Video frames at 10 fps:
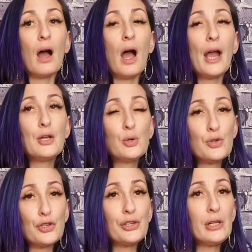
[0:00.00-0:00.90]
I
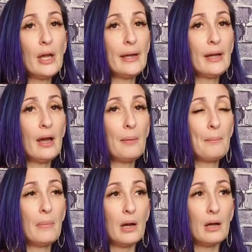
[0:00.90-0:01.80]
usually
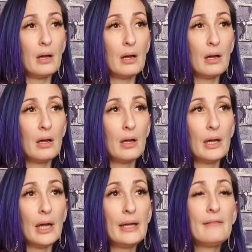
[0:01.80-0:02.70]
am
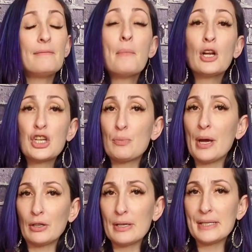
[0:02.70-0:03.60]
in a much
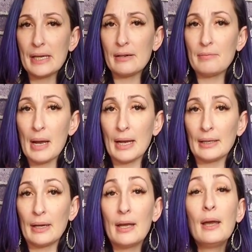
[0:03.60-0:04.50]
better state of
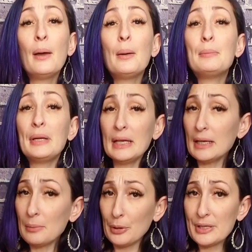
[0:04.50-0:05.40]
mind.
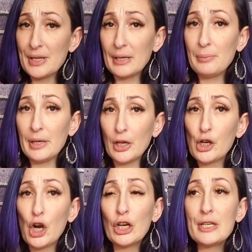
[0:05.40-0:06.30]
Being in prison and being
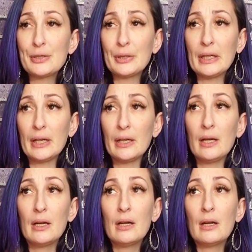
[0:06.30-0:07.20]

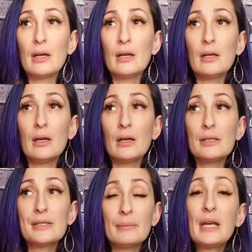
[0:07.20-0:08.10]
incarcerated
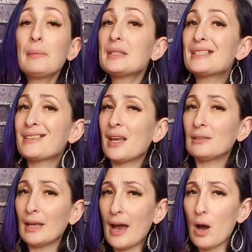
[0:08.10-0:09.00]
sometimes does not
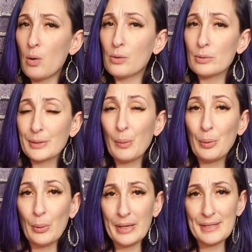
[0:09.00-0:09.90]
allow those
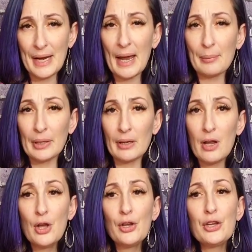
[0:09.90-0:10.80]
components to happen.
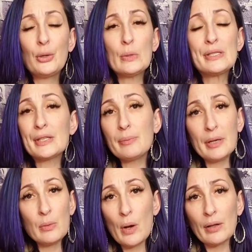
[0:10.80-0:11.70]
You know,
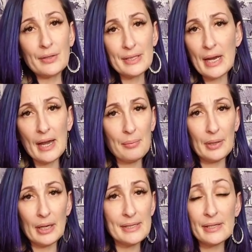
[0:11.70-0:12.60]
sleeping well doesn't
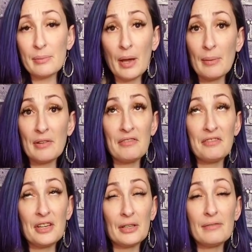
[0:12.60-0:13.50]
happen. I'm a
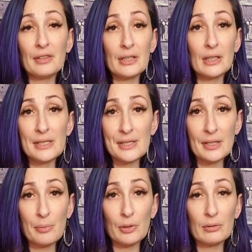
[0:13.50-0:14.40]
very, very light
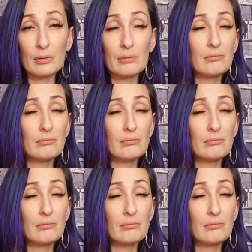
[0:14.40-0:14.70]
sleeper.